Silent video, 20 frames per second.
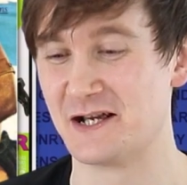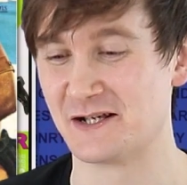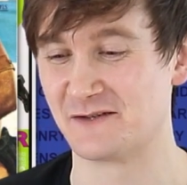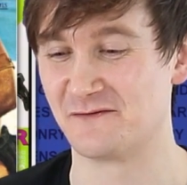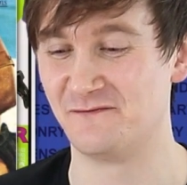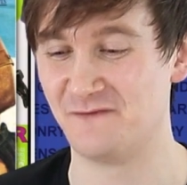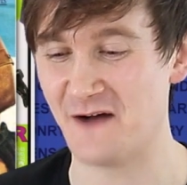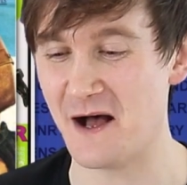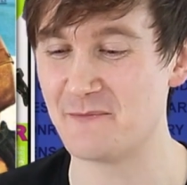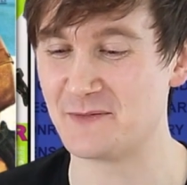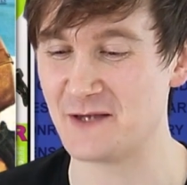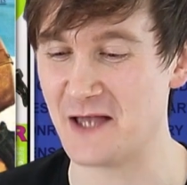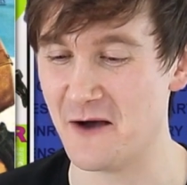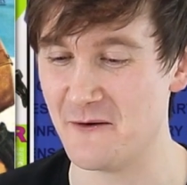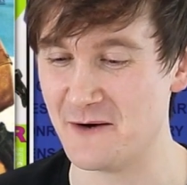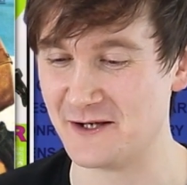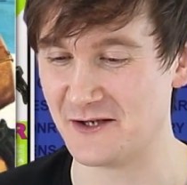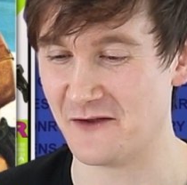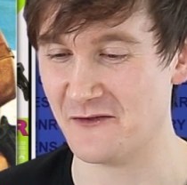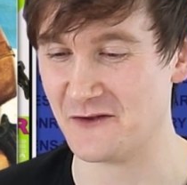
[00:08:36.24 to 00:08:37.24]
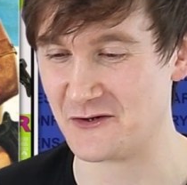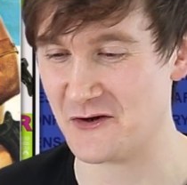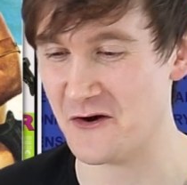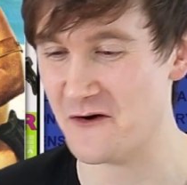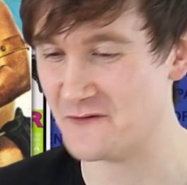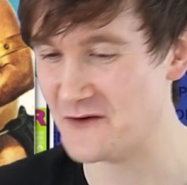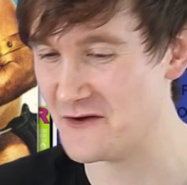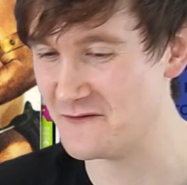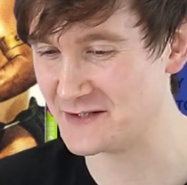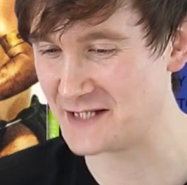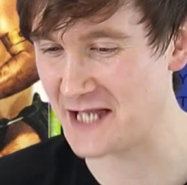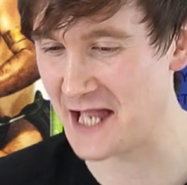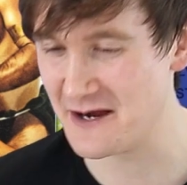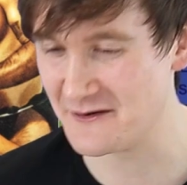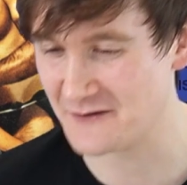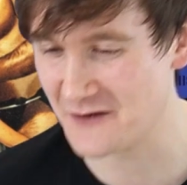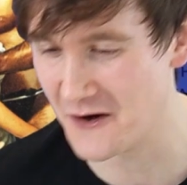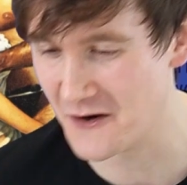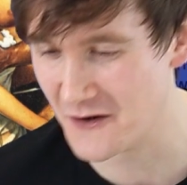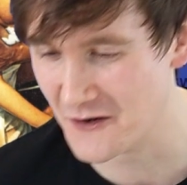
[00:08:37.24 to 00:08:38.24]
Because Fabio is on the cover of a
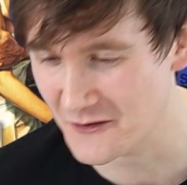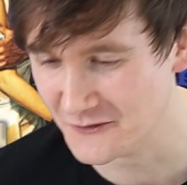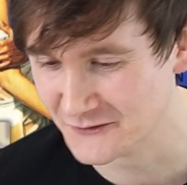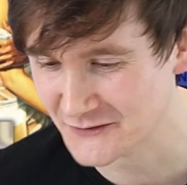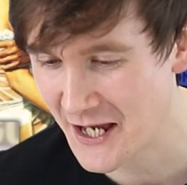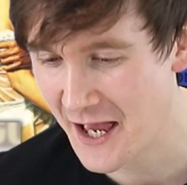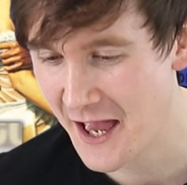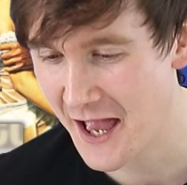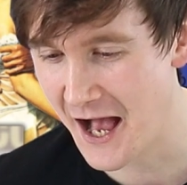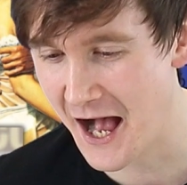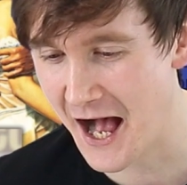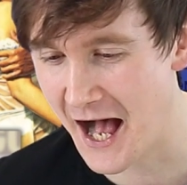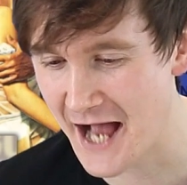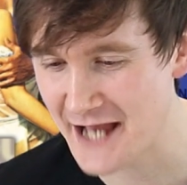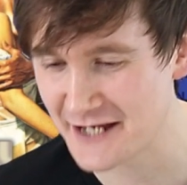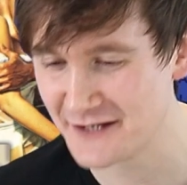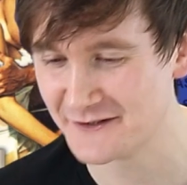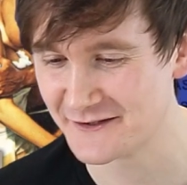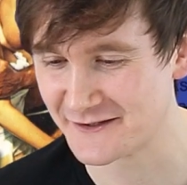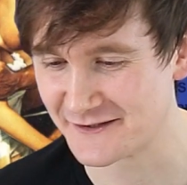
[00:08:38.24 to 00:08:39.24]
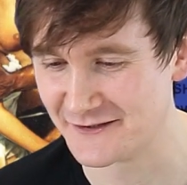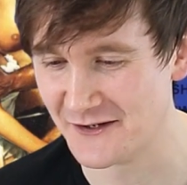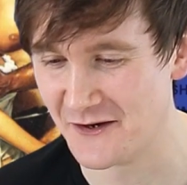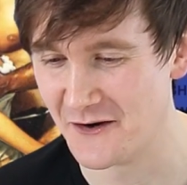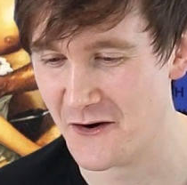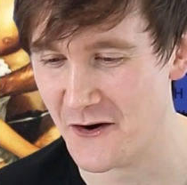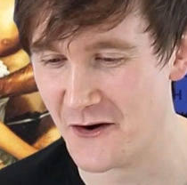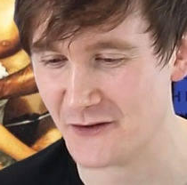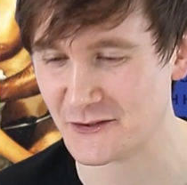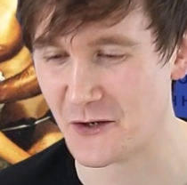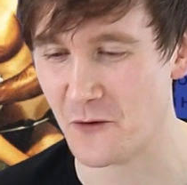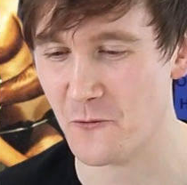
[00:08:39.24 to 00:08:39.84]
game called Iron Sword,